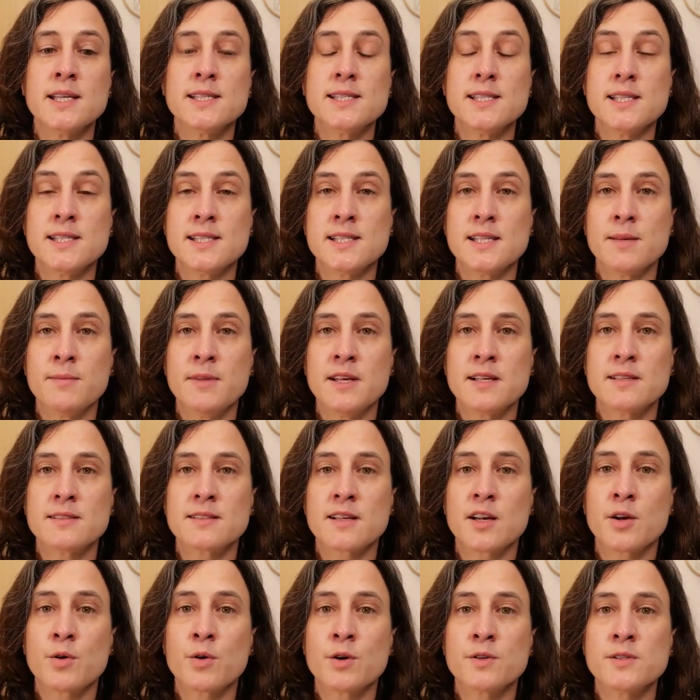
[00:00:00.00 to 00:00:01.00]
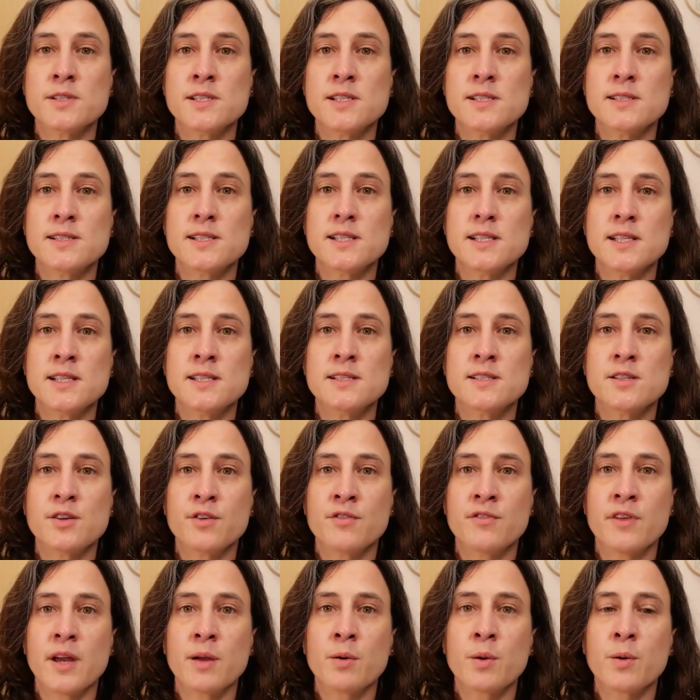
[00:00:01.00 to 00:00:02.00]
Systemic sclerosis is
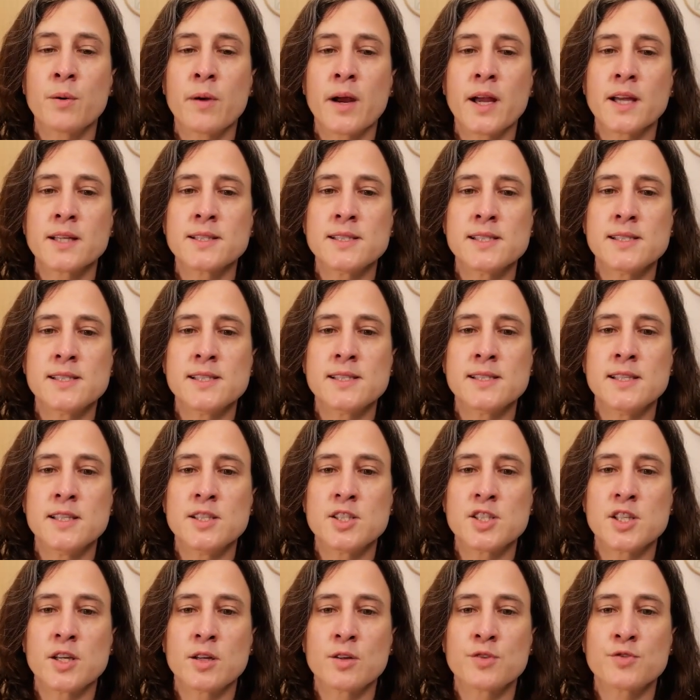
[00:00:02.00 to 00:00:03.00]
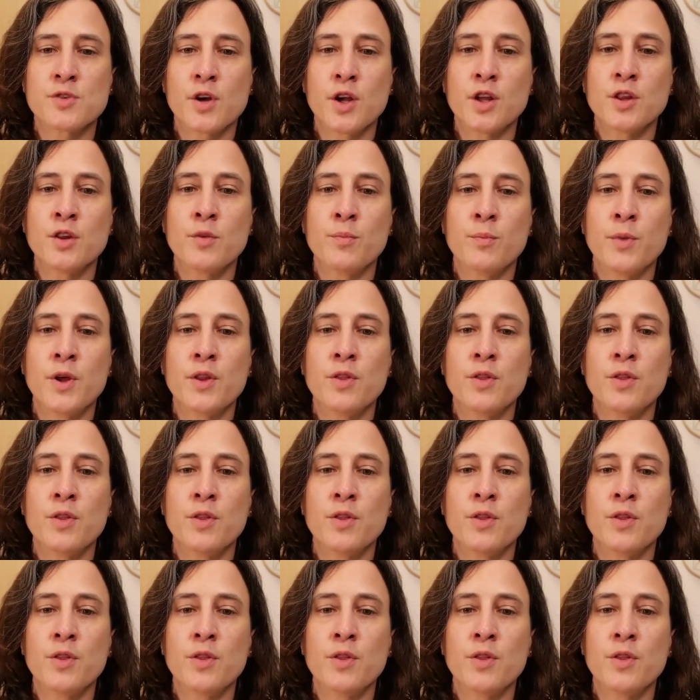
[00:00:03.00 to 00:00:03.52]
a very rare disease in children,